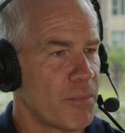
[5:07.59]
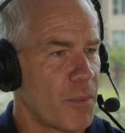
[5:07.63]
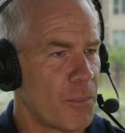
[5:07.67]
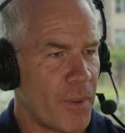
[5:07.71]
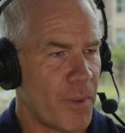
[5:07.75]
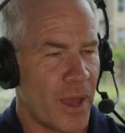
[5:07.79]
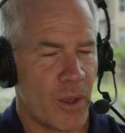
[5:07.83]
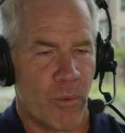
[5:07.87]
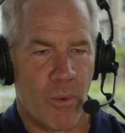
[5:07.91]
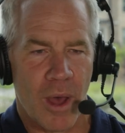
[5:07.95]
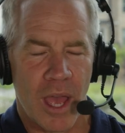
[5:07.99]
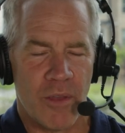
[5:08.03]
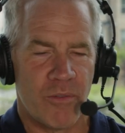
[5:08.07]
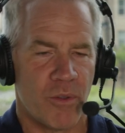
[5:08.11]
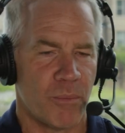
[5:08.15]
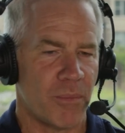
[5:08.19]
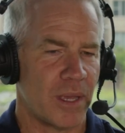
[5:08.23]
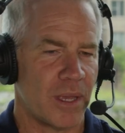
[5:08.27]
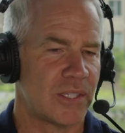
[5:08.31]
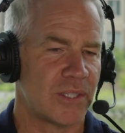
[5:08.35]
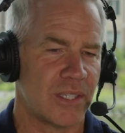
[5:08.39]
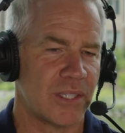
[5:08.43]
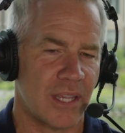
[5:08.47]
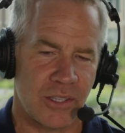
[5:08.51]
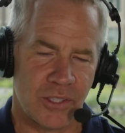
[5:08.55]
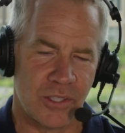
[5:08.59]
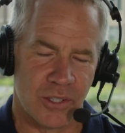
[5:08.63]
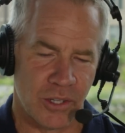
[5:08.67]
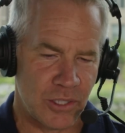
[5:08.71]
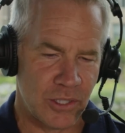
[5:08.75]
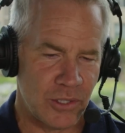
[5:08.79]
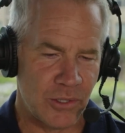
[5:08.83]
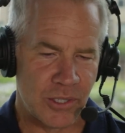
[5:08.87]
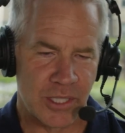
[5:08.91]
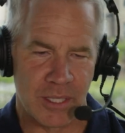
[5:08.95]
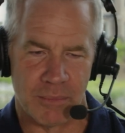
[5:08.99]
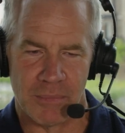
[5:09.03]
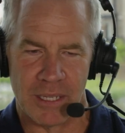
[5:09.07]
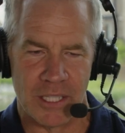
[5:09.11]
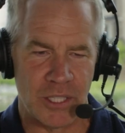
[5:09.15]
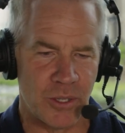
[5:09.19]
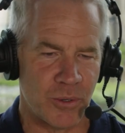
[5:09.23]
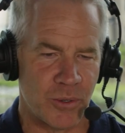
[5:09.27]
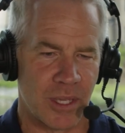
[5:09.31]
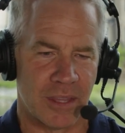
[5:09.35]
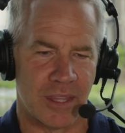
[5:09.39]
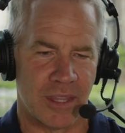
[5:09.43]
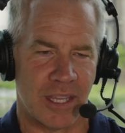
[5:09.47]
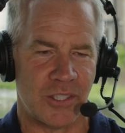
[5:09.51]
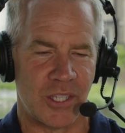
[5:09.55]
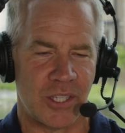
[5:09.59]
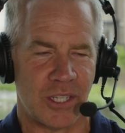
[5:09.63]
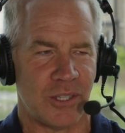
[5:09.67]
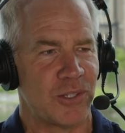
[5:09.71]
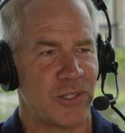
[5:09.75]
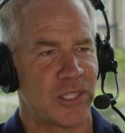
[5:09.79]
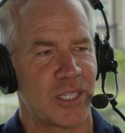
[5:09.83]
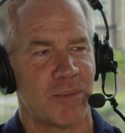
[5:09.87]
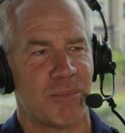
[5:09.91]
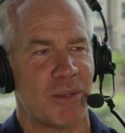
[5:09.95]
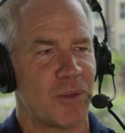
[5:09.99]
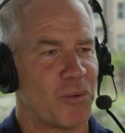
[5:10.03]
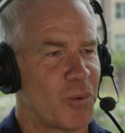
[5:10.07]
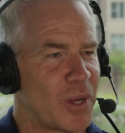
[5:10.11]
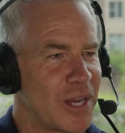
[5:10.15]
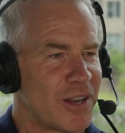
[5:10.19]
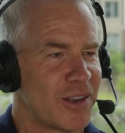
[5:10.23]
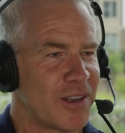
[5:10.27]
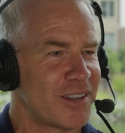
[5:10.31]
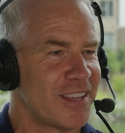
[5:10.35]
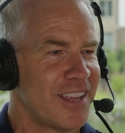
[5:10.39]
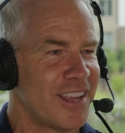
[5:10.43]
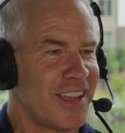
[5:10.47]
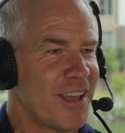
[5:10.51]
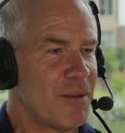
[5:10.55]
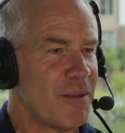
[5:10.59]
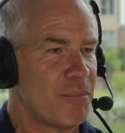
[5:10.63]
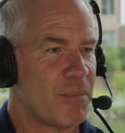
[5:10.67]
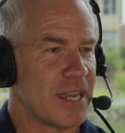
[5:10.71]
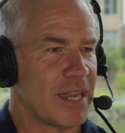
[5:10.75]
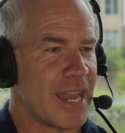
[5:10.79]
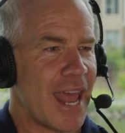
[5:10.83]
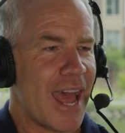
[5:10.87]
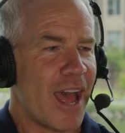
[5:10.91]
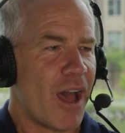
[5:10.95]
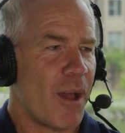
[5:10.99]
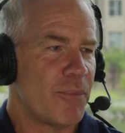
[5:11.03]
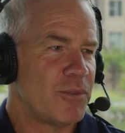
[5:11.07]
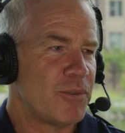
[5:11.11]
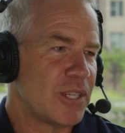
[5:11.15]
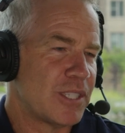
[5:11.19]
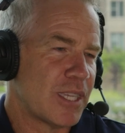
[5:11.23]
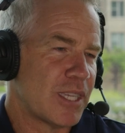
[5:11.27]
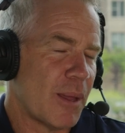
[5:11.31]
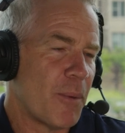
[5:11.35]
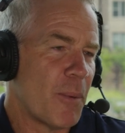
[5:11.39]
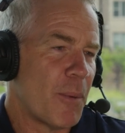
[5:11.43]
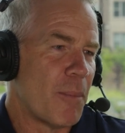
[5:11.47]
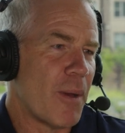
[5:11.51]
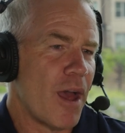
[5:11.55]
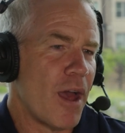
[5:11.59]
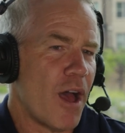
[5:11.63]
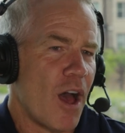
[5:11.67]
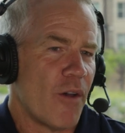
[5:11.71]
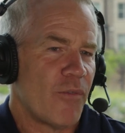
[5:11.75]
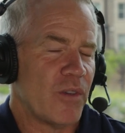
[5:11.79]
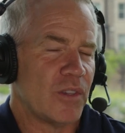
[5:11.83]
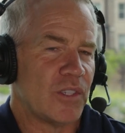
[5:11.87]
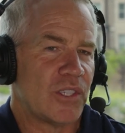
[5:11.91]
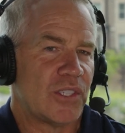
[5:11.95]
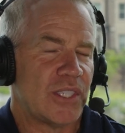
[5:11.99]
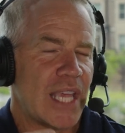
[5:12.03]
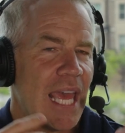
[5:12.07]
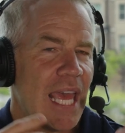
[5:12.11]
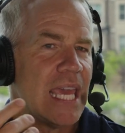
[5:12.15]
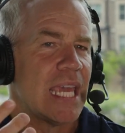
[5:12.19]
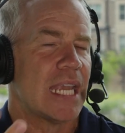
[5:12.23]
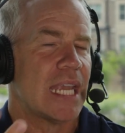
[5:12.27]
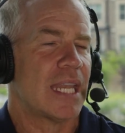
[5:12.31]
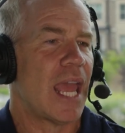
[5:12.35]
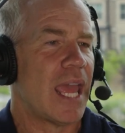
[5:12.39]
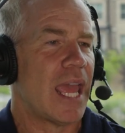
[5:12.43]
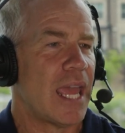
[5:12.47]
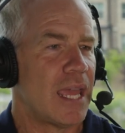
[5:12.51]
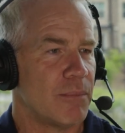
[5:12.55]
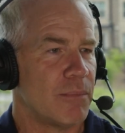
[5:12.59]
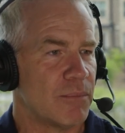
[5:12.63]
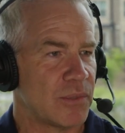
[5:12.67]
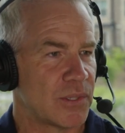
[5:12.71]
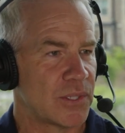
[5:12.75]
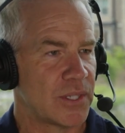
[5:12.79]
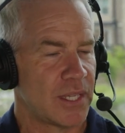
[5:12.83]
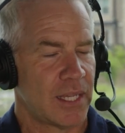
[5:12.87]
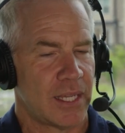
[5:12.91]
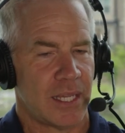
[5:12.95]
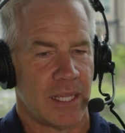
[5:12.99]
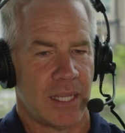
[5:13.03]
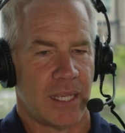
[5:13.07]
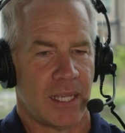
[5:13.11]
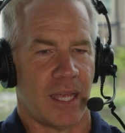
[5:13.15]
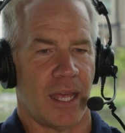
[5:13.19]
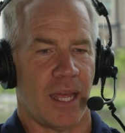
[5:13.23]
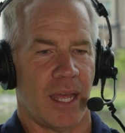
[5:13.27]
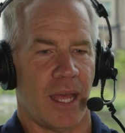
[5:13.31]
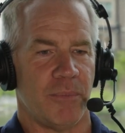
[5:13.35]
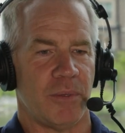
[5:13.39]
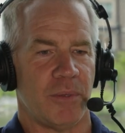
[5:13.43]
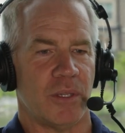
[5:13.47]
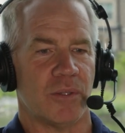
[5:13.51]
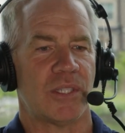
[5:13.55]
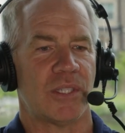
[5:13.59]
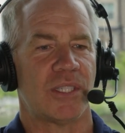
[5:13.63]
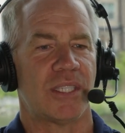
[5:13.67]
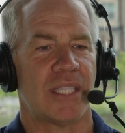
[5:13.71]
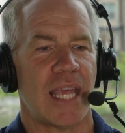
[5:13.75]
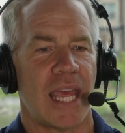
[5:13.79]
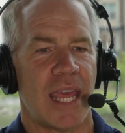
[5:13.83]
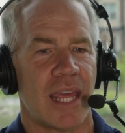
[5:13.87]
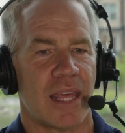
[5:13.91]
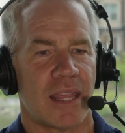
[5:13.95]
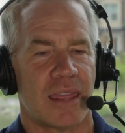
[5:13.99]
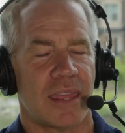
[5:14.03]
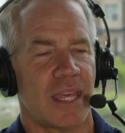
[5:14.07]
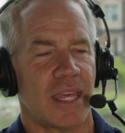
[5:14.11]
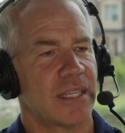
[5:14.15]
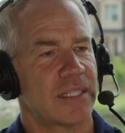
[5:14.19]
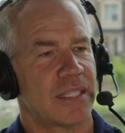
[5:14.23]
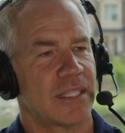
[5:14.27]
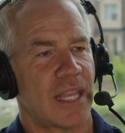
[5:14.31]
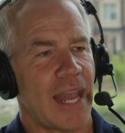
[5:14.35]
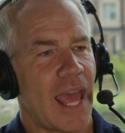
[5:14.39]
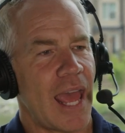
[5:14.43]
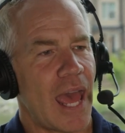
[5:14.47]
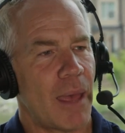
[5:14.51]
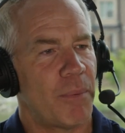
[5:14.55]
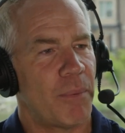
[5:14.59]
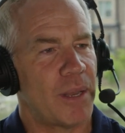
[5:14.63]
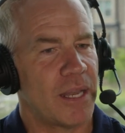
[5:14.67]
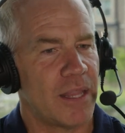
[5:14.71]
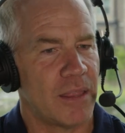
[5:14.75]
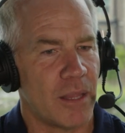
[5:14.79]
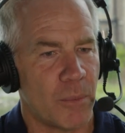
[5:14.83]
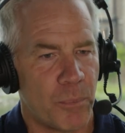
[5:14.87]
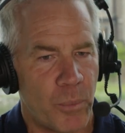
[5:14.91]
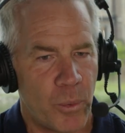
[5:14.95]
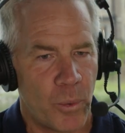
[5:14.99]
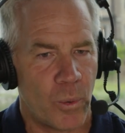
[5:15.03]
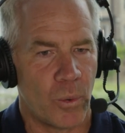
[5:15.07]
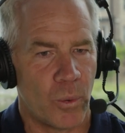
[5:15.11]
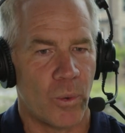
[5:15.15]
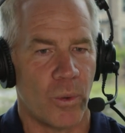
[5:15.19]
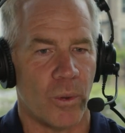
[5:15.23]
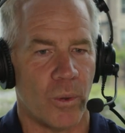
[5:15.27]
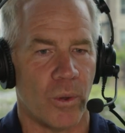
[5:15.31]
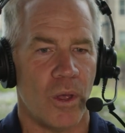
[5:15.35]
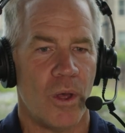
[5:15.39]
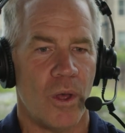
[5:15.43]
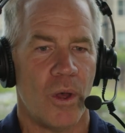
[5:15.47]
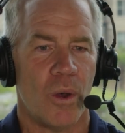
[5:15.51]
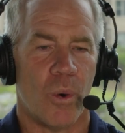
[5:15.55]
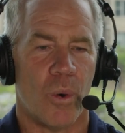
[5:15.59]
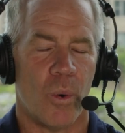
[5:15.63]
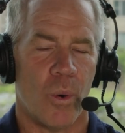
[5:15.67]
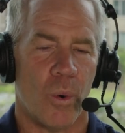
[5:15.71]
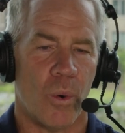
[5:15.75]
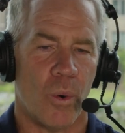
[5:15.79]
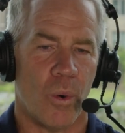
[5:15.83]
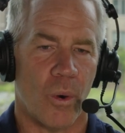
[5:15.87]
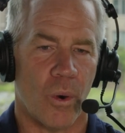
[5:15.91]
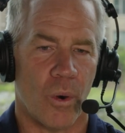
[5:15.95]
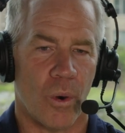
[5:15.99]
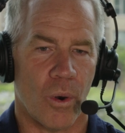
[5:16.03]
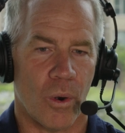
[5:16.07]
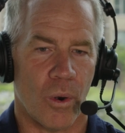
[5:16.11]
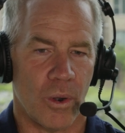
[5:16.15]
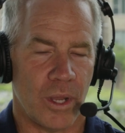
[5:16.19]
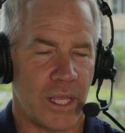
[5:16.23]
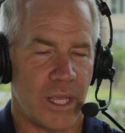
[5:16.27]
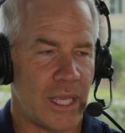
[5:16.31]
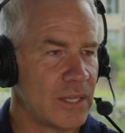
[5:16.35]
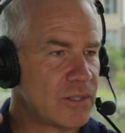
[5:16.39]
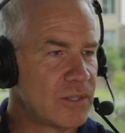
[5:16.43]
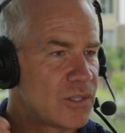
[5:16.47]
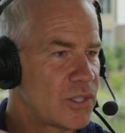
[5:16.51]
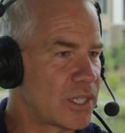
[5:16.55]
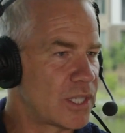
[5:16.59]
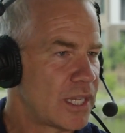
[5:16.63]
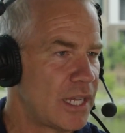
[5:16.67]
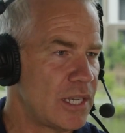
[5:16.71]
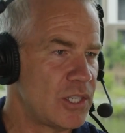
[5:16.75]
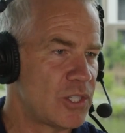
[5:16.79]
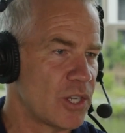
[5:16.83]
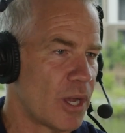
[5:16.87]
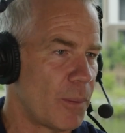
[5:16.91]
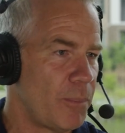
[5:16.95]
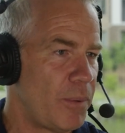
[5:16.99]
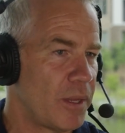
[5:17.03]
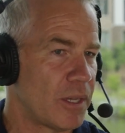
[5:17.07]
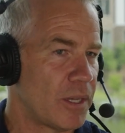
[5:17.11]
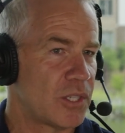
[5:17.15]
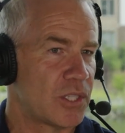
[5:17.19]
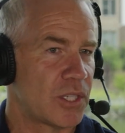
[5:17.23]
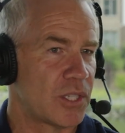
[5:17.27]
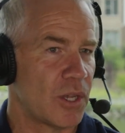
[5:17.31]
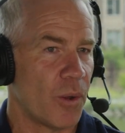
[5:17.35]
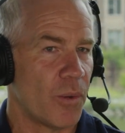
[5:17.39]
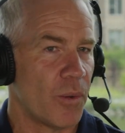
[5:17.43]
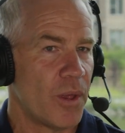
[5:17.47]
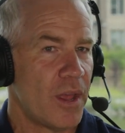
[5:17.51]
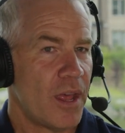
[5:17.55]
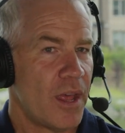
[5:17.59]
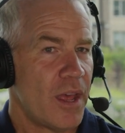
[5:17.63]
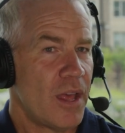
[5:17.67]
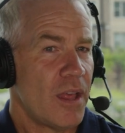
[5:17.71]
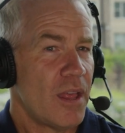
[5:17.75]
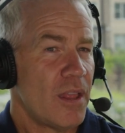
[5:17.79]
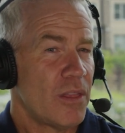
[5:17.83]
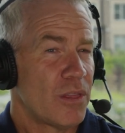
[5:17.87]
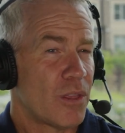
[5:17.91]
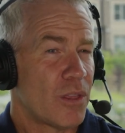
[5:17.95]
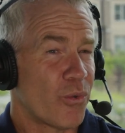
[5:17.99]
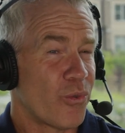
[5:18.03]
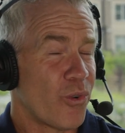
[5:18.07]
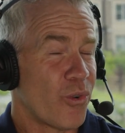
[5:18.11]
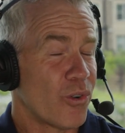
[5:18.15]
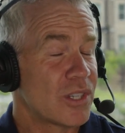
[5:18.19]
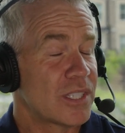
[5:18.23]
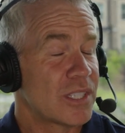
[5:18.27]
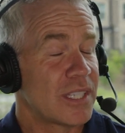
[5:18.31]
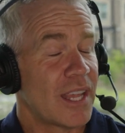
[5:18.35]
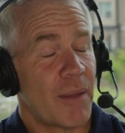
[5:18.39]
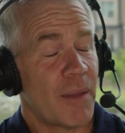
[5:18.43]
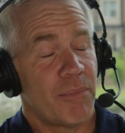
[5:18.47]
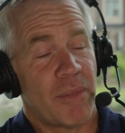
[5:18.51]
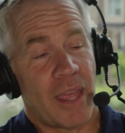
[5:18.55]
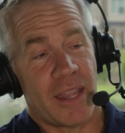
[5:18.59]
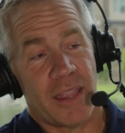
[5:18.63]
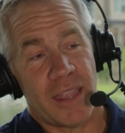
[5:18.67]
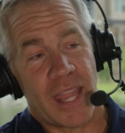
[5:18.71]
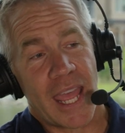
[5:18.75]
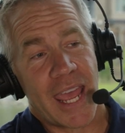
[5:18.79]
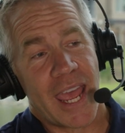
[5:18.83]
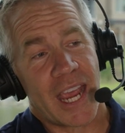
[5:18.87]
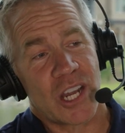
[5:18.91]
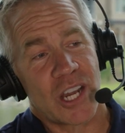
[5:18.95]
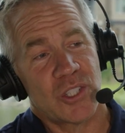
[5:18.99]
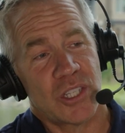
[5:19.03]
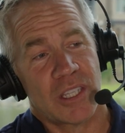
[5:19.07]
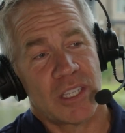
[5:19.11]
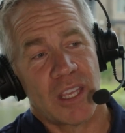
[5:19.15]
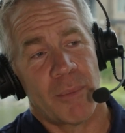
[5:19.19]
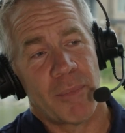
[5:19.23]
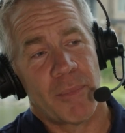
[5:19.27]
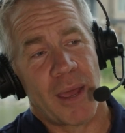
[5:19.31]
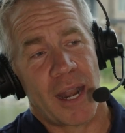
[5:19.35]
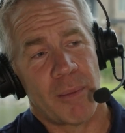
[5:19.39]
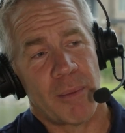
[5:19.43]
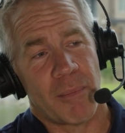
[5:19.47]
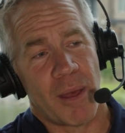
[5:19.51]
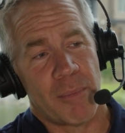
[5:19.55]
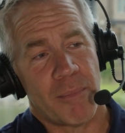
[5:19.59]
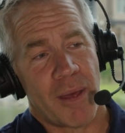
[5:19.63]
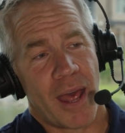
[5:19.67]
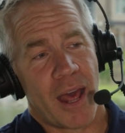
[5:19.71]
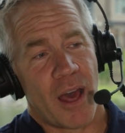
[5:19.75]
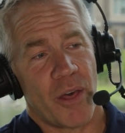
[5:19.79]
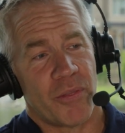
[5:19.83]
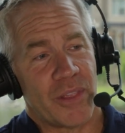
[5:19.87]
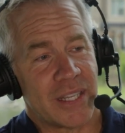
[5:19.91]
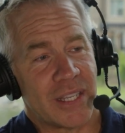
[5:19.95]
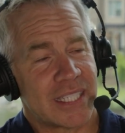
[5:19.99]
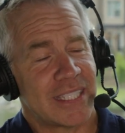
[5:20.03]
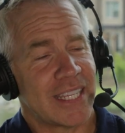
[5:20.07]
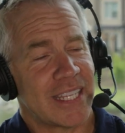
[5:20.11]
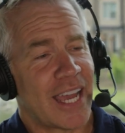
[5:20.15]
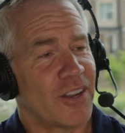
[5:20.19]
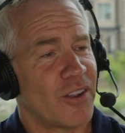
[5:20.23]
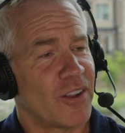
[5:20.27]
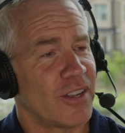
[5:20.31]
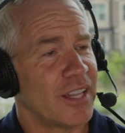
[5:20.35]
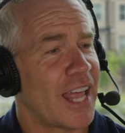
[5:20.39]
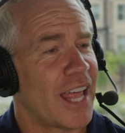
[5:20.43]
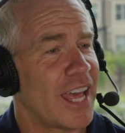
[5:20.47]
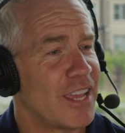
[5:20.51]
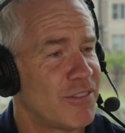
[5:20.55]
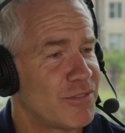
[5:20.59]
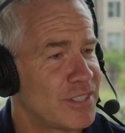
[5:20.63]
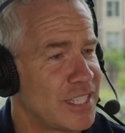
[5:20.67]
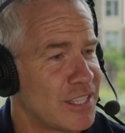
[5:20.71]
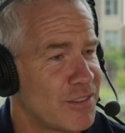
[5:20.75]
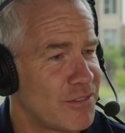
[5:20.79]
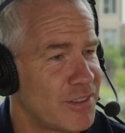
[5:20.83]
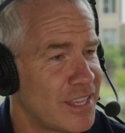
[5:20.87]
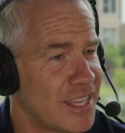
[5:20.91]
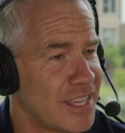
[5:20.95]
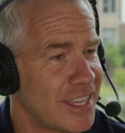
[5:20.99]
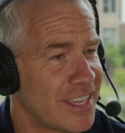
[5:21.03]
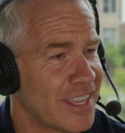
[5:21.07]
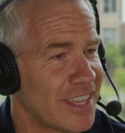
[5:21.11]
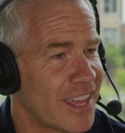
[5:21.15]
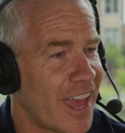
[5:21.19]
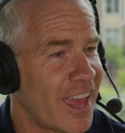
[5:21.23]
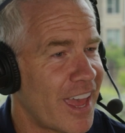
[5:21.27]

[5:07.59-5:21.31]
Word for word: My wife and my sons are used to me doing this. It used to be weird, but now I'm just up in my office saying names, um, you know, saying things that happen in the pool or in ski jumping. So the first time that they actually come out of my mouth, it's not on live TV.